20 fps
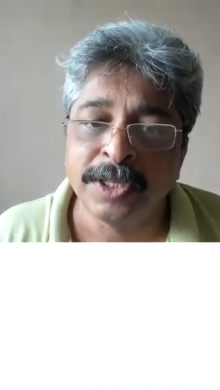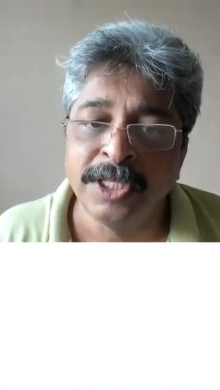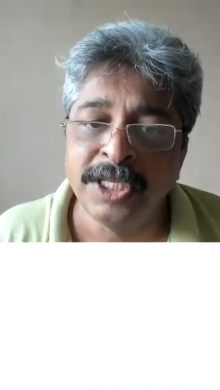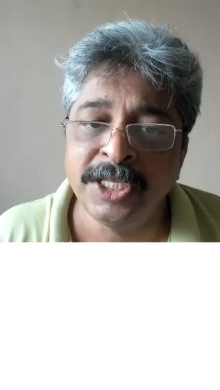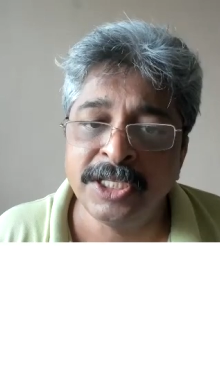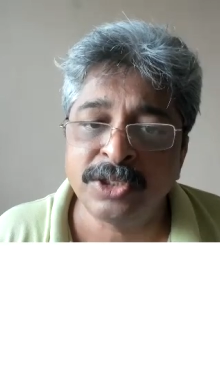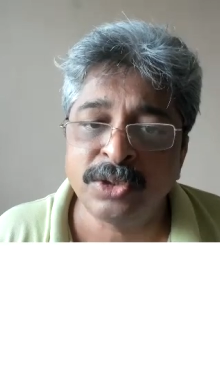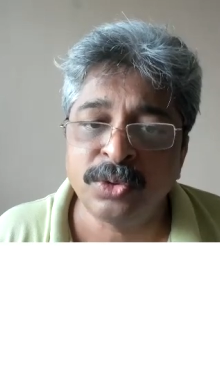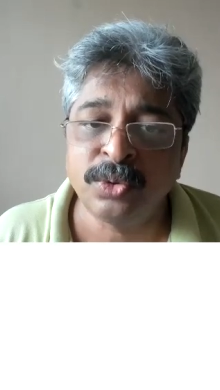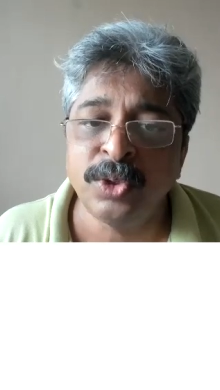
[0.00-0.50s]

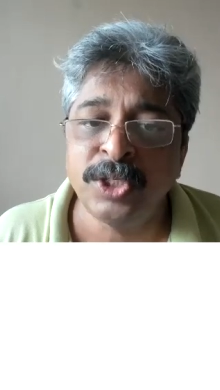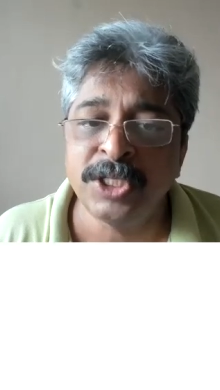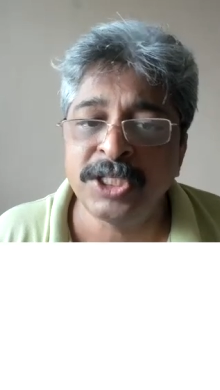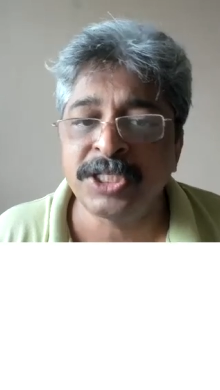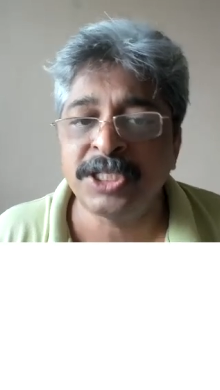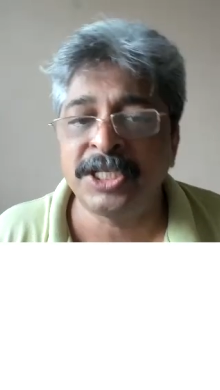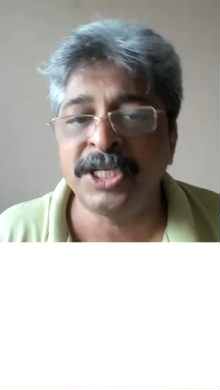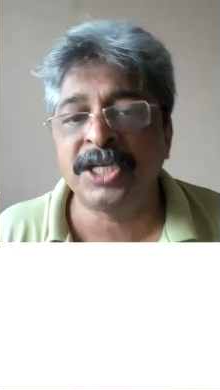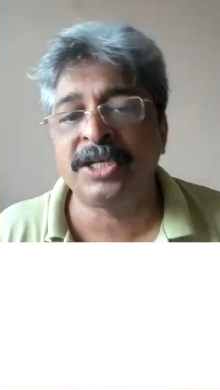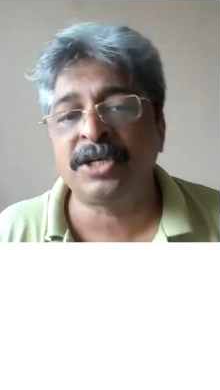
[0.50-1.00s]
These two
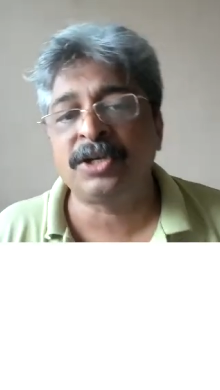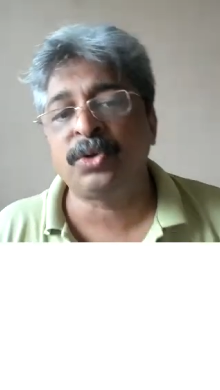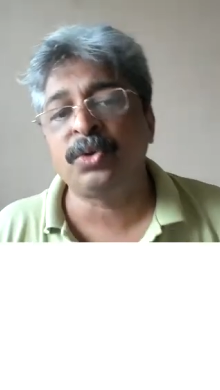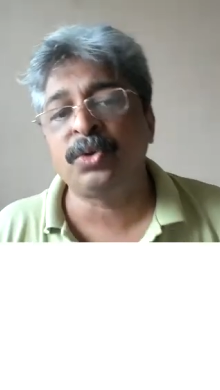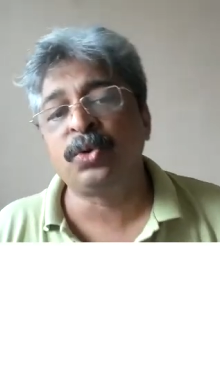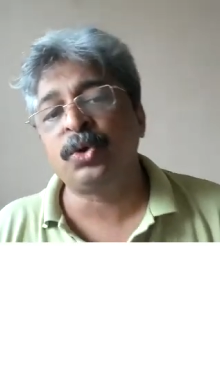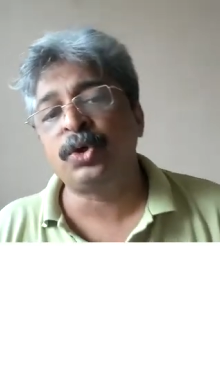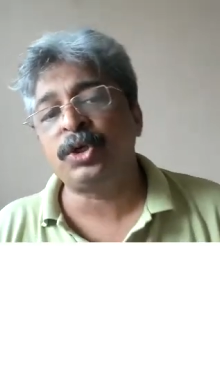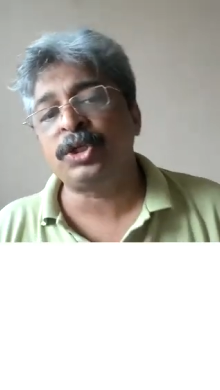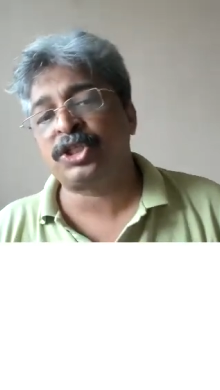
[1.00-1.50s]
distinct
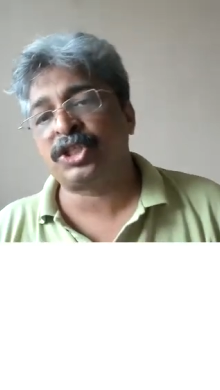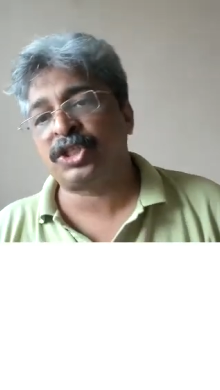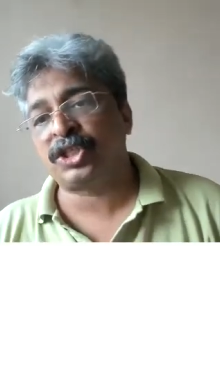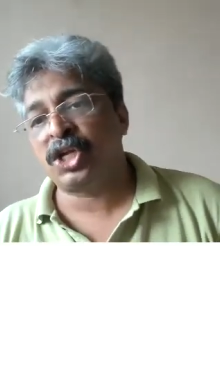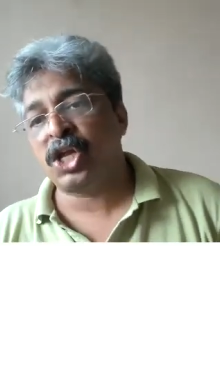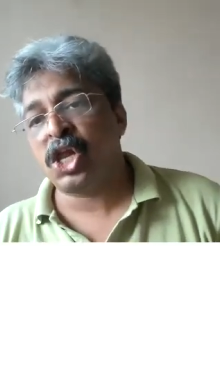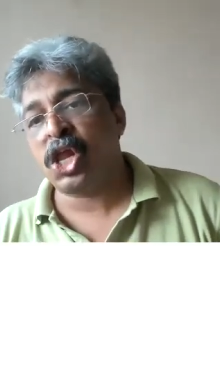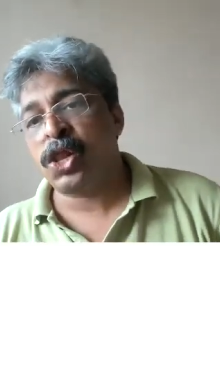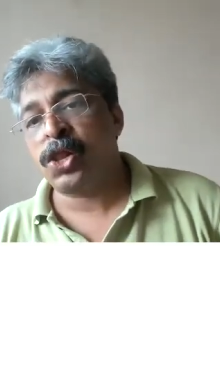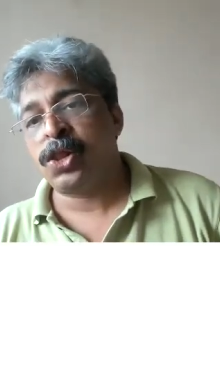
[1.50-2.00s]

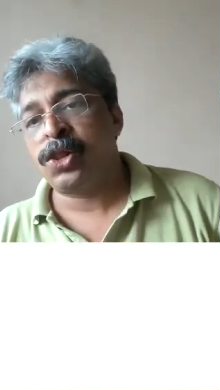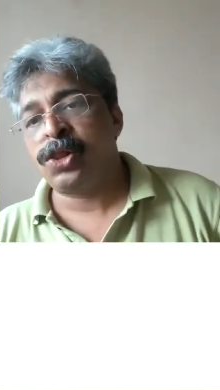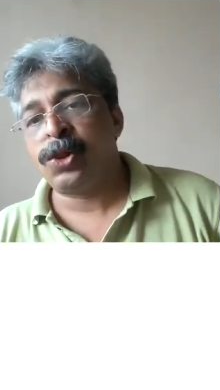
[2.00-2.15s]
roots